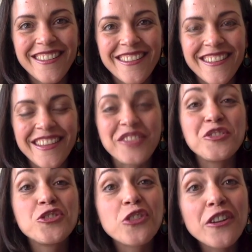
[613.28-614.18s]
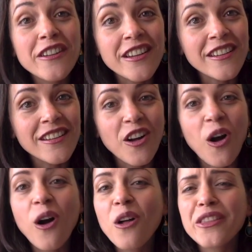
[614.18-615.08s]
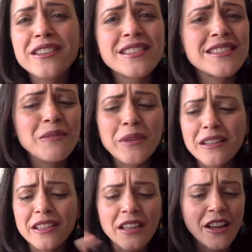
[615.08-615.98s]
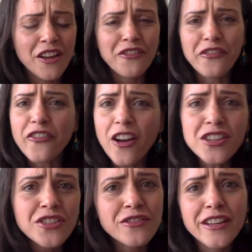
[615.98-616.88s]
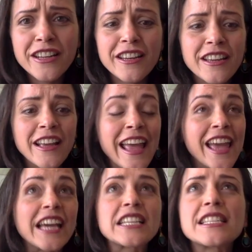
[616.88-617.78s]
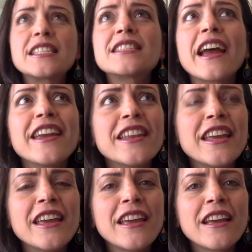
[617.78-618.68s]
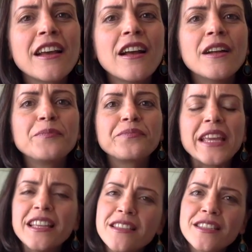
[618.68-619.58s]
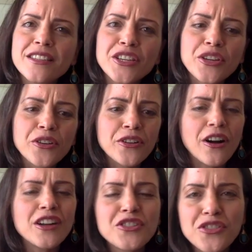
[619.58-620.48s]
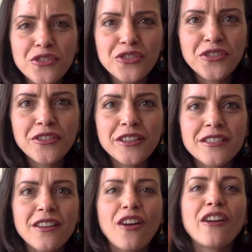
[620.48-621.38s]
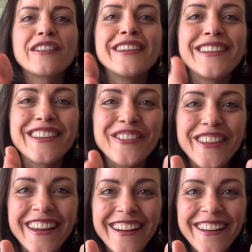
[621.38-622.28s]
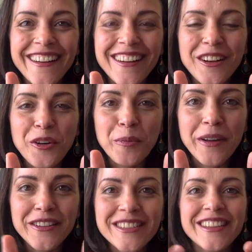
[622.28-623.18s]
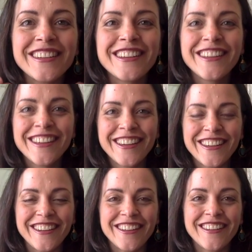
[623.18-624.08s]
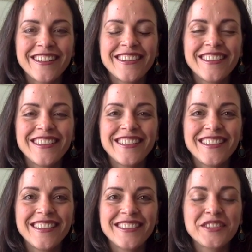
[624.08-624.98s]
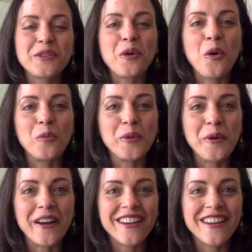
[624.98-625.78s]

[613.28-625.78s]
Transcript: And the journey, all these seemingly frustrating, exciting, insecure, unsure journeys are leading you there. Or better said, here, to the home you are.